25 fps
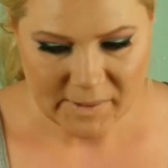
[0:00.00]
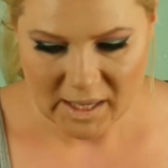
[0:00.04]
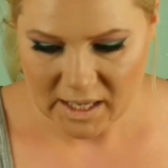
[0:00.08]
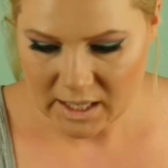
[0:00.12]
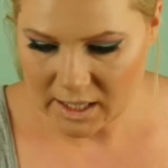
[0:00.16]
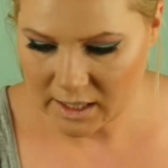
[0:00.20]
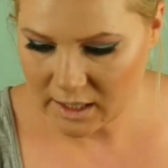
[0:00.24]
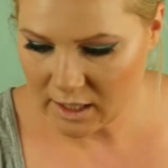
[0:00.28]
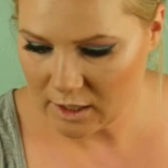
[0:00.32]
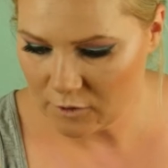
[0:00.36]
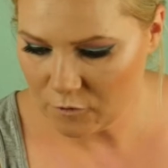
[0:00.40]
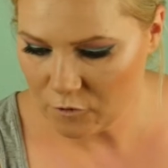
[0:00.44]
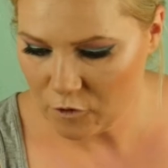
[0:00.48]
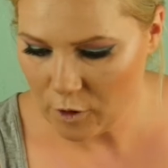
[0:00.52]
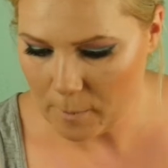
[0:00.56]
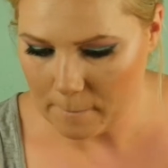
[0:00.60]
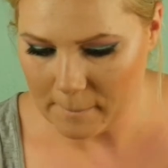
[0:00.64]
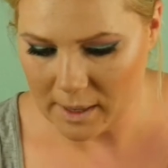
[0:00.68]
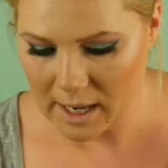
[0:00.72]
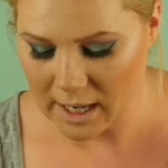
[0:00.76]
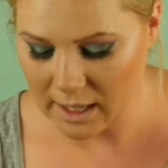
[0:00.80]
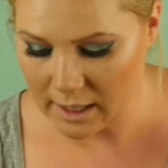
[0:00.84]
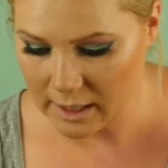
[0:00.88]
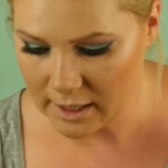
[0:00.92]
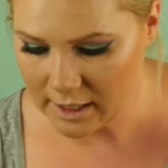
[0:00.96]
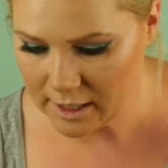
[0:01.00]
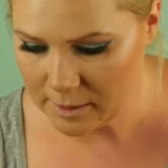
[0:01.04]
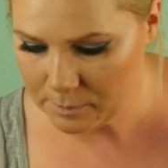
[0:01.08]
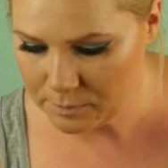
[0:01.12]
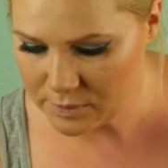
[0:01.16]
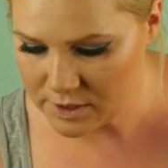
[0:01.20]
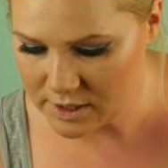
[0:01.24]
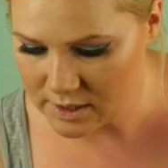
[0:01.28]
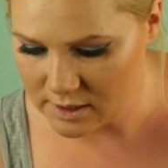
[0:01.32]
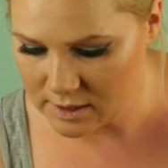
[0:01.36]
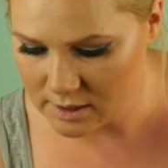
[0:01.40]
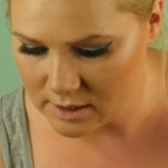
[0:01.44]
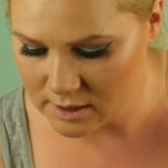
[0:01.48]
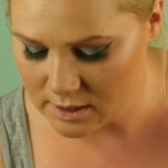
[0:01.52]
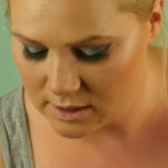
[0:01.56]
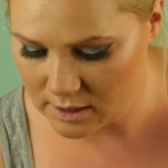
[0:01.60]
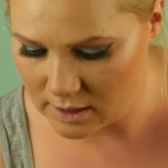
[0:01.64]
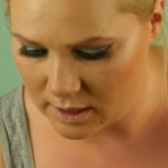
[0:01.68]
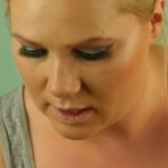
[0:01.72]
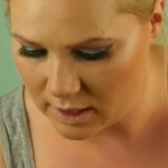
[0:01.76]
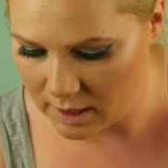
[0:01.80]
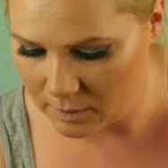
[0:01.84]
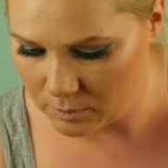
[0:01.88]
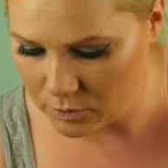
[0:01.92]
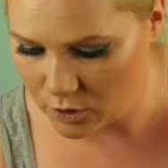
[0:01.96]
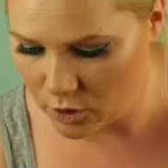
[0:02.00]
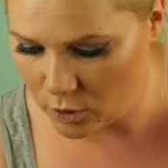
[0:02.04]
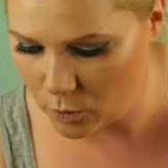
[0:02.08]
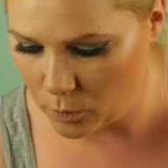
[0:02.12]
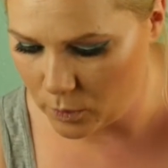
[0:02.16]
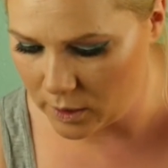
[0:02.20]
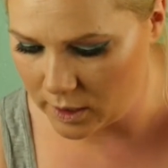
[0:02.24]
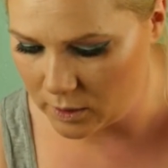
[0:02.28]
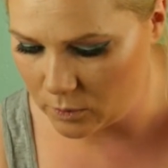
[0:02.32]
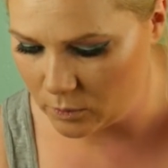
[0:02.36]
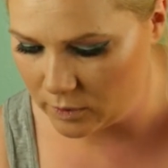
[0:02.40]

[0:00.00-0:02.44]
And then for my lips, I'm going